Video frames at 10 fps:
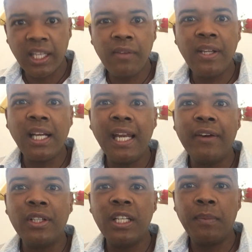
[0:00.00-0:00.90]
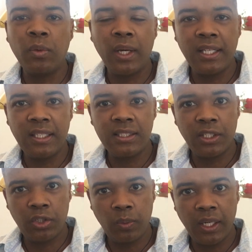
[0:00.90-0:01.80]
giving clarity about what it is
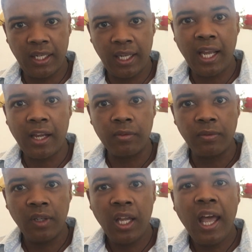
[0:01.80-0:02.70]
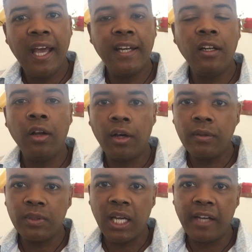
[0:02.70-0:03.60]
that you want to have. And a lot
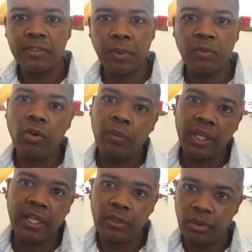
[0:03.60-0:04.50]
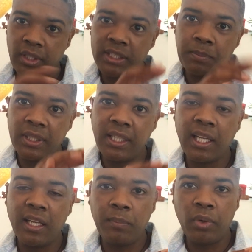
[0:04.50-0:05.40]
of times, before we get to this
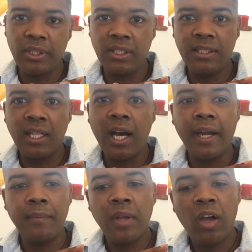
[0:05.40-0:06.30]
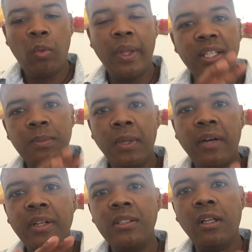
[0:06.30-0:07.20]
particular point in time, we
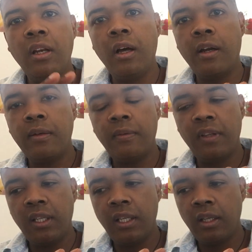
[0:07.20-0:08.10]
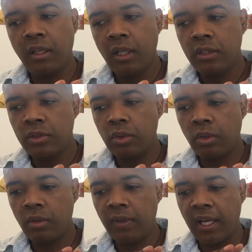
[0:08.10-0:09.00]
experience a lot of the
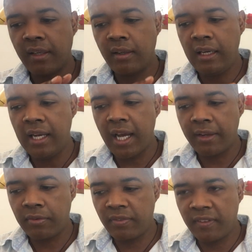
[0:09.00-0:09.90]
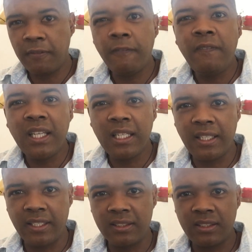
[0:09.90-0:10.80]
sort of like life
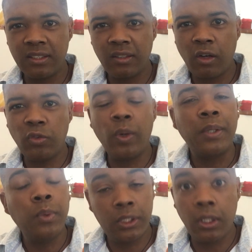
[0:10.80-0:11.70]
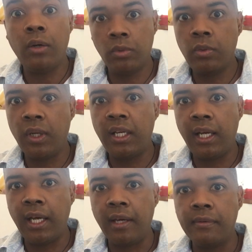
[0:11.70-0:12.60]
feelings of what we don't want to
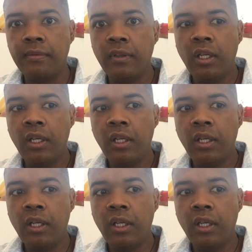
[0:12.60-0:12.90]
have.